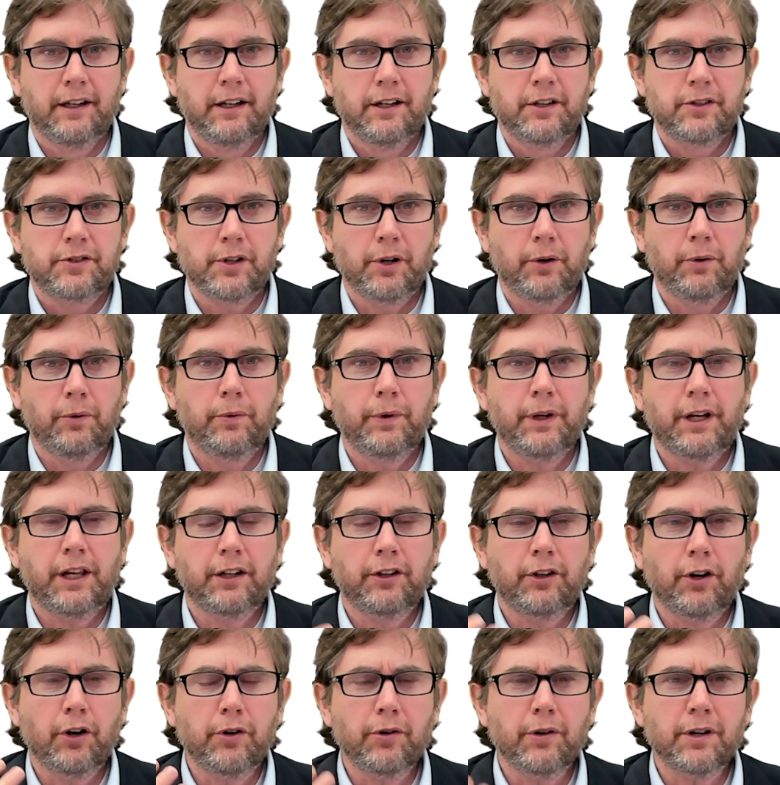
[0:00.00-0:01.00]
So we can
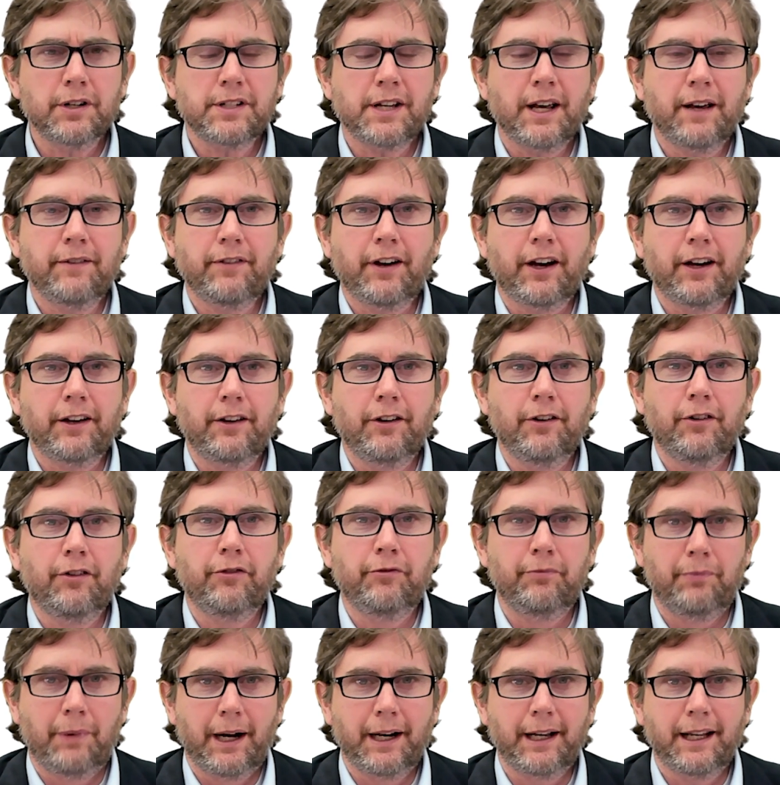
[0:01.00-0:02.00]
go to our time value
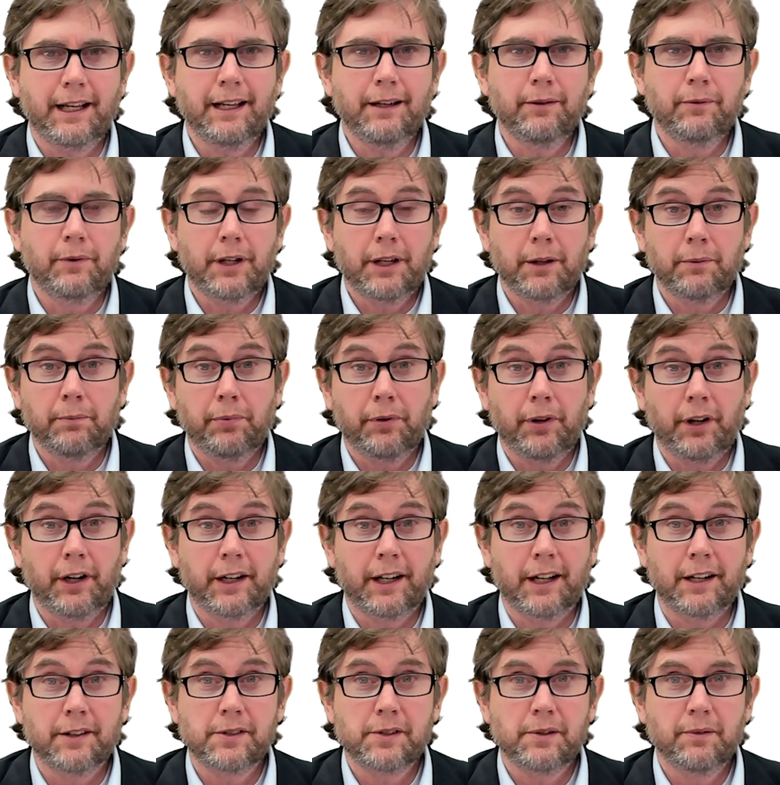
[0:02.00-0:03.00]
of money and we can plug
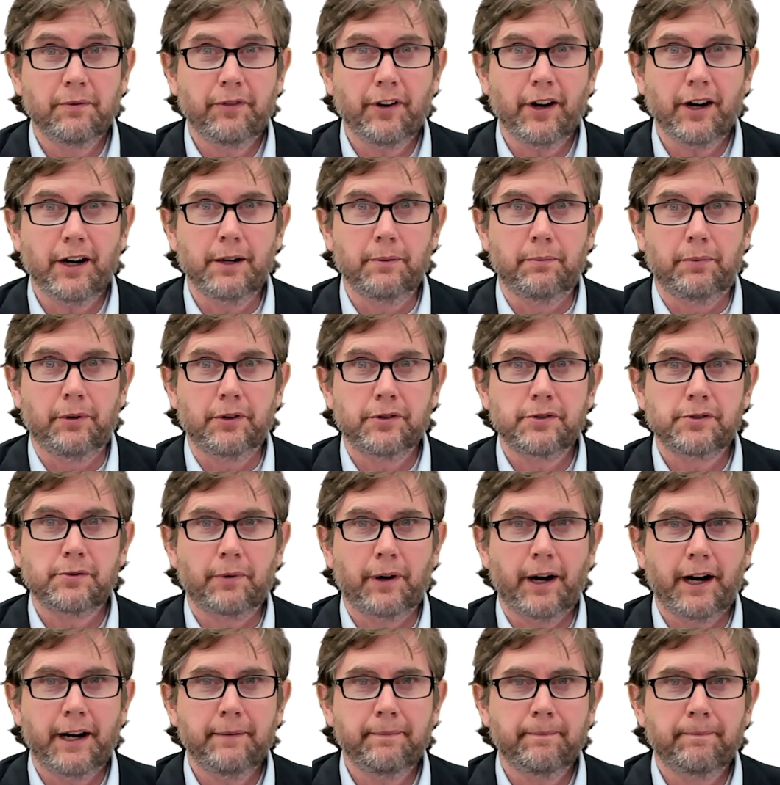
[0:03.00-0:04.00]
in some variables,
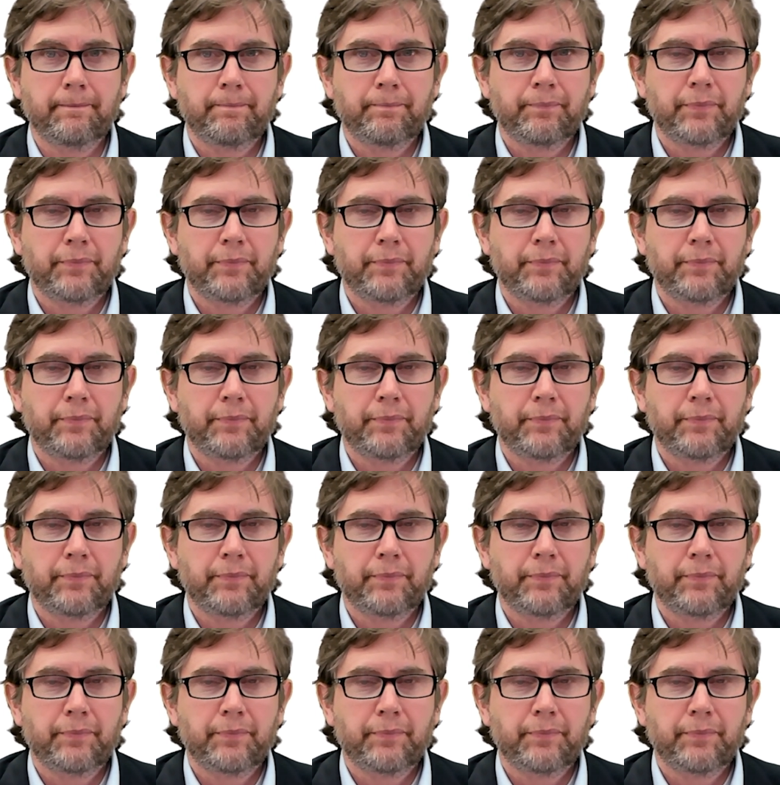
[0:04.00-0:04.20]
right?